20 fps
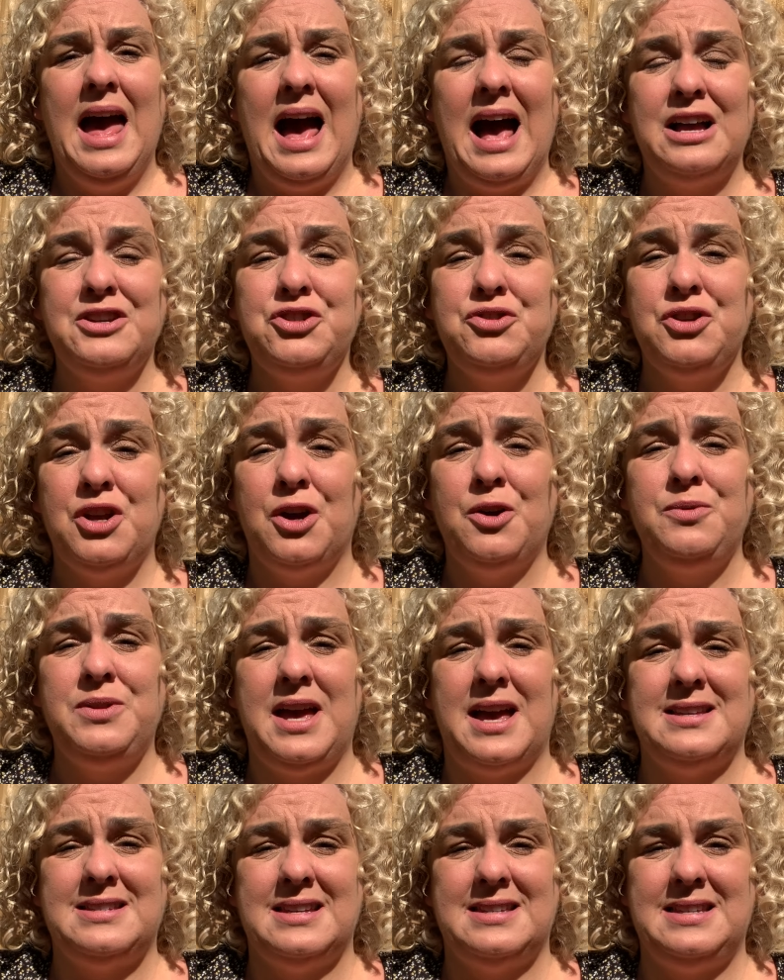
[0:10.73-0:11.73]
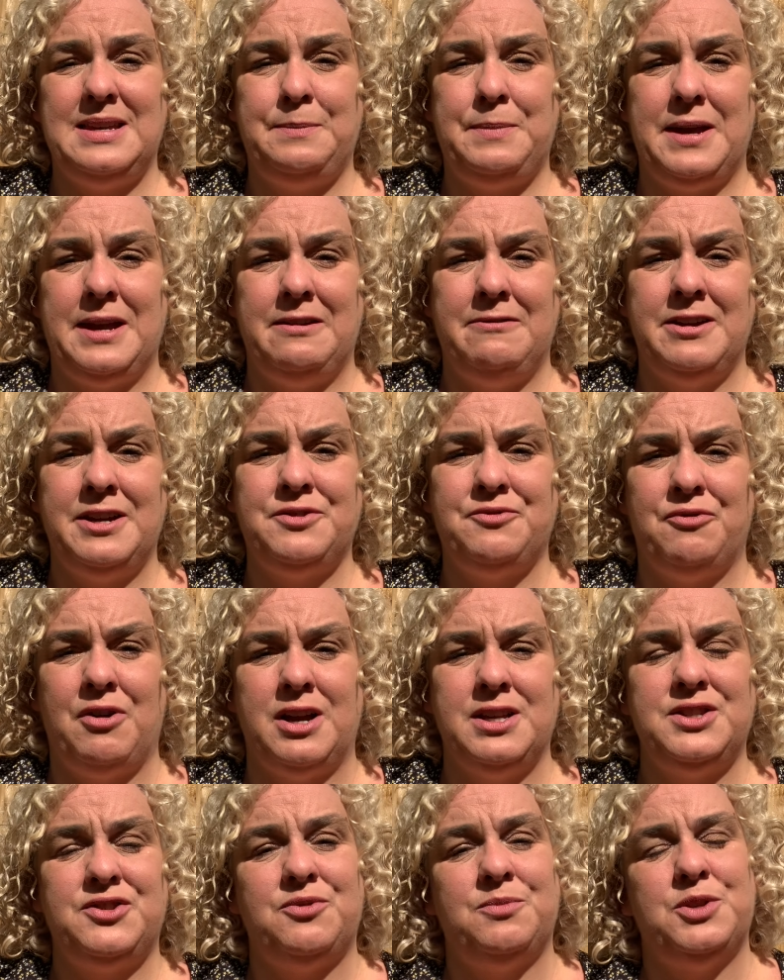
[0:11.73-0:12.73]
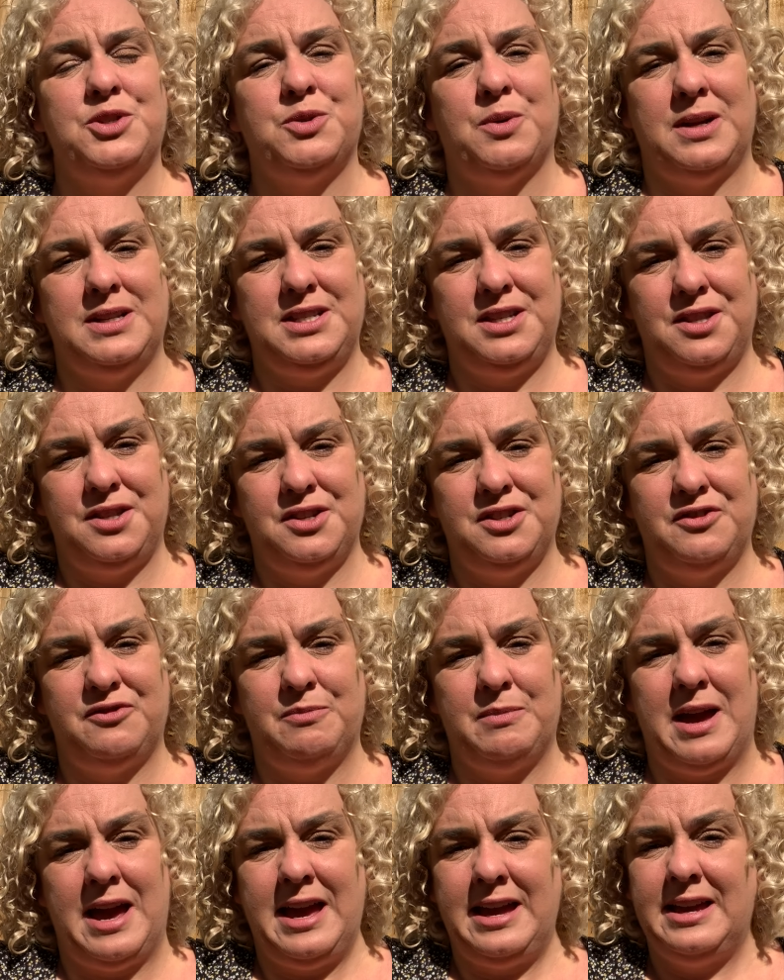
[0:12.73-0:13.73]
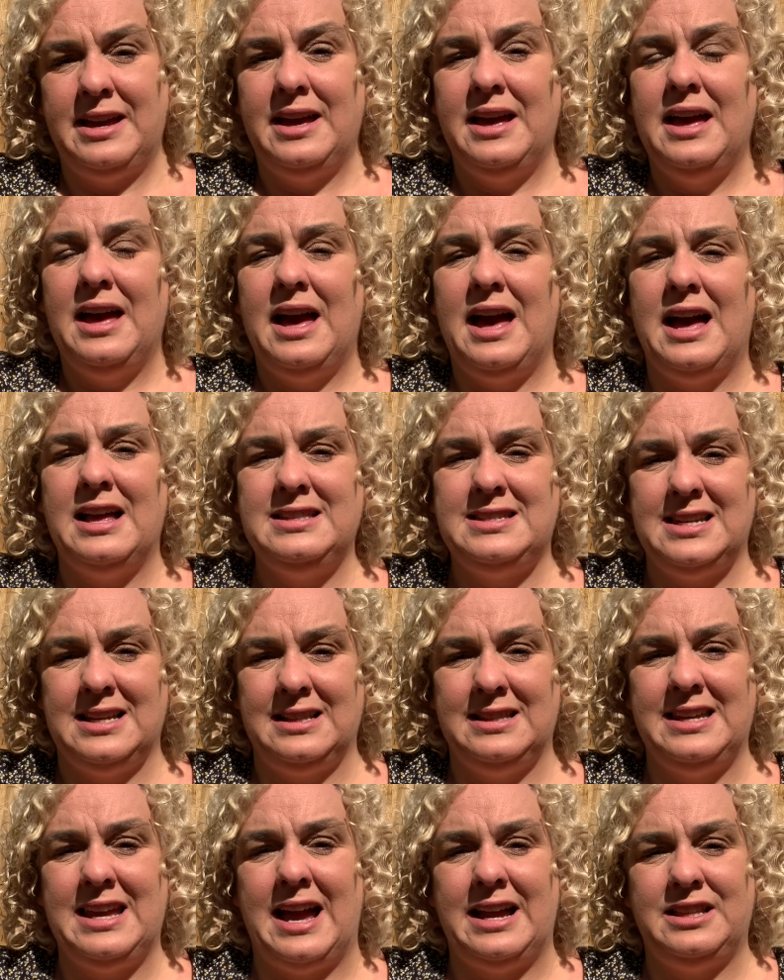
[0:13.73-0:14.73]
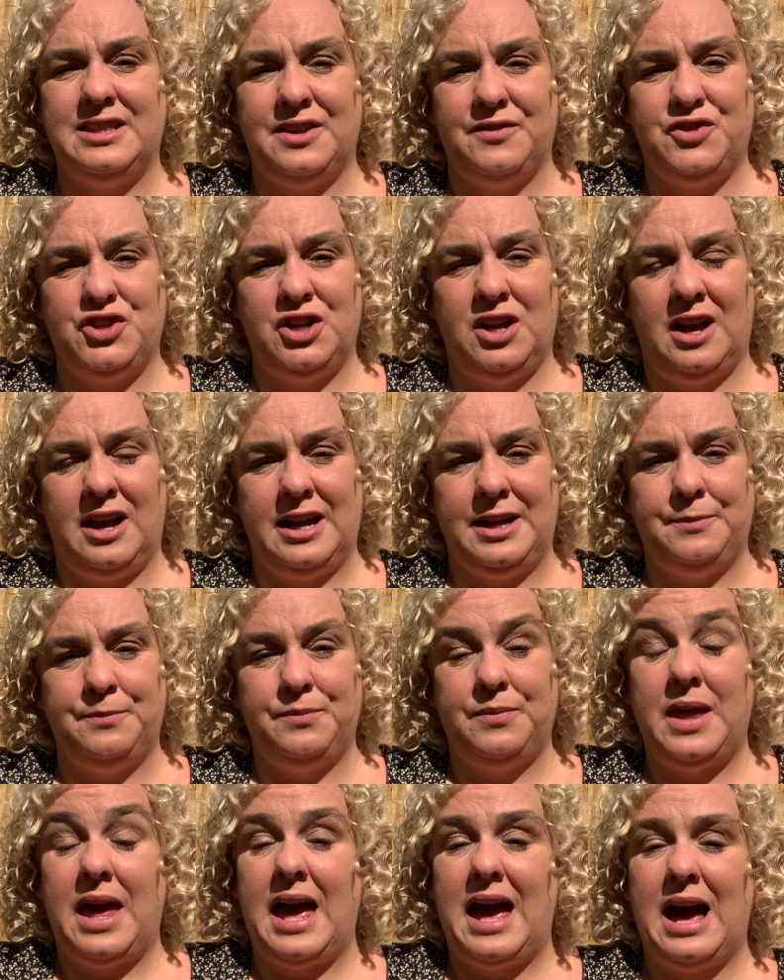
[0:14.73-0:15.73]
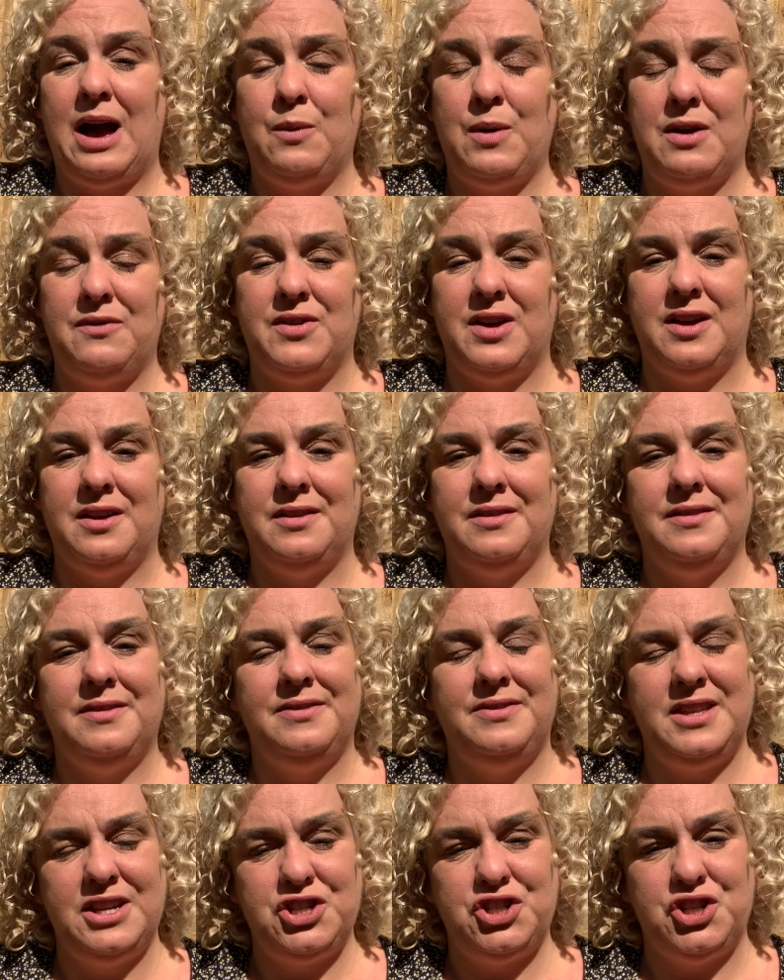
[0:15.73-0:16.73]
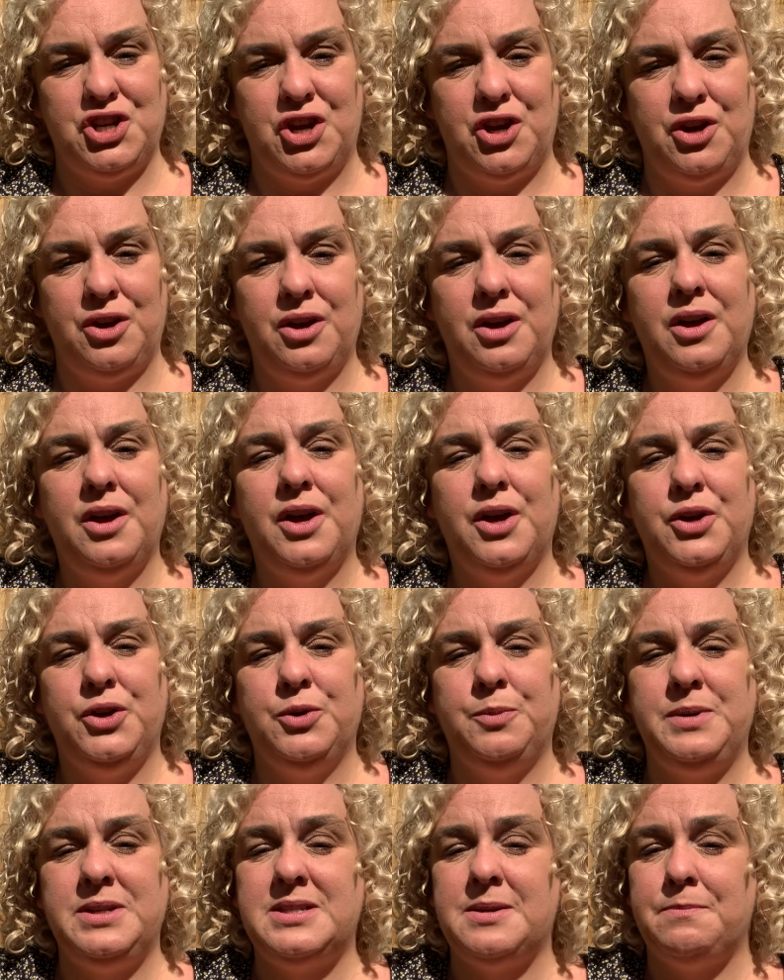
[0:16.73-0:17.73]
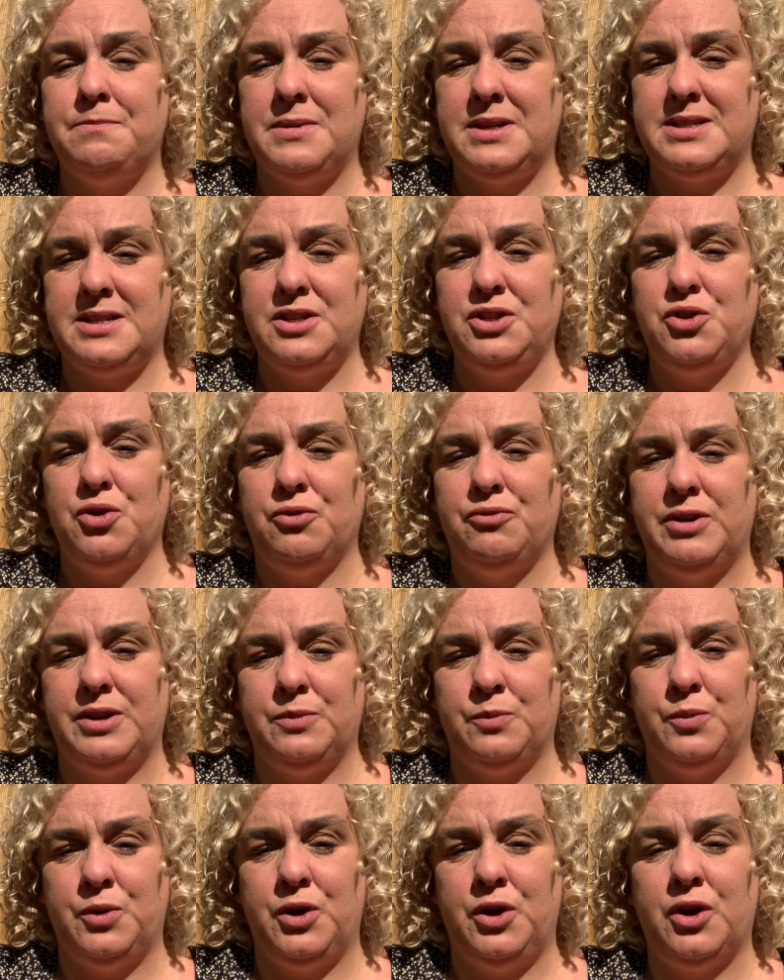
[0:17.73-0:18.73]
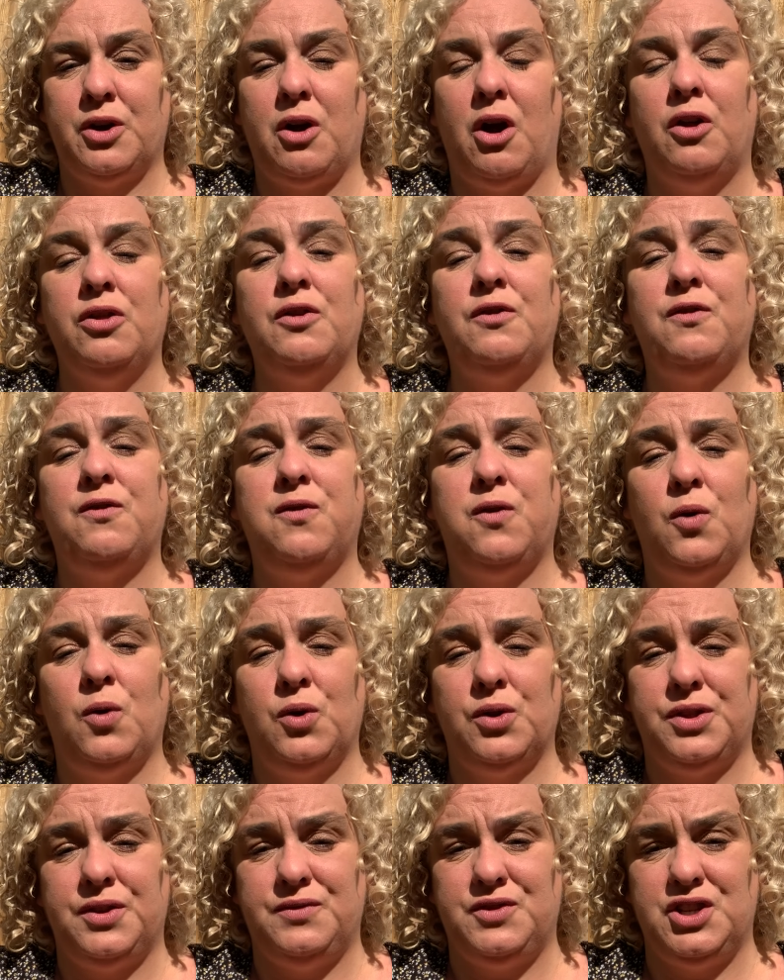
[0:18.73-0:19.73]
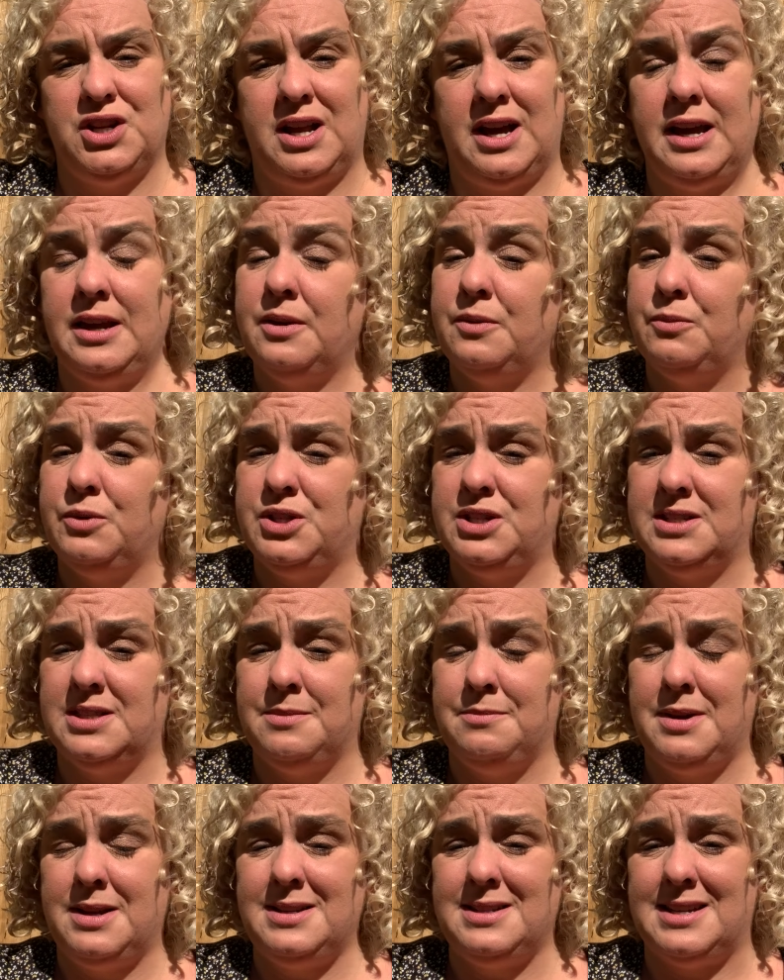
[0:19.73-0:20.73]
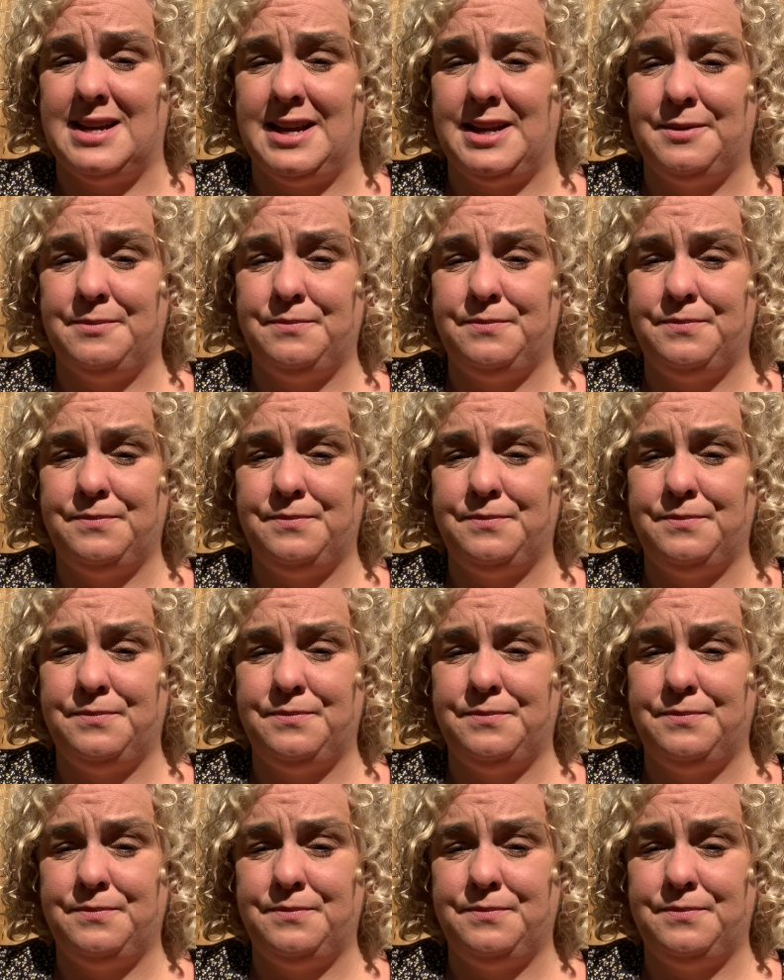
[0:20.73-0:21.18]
As you know, the SSC period runs from the 23rd of May until the 8th of July. However, this year you'll be submitting your written work on the 4th of July, which is the Monday.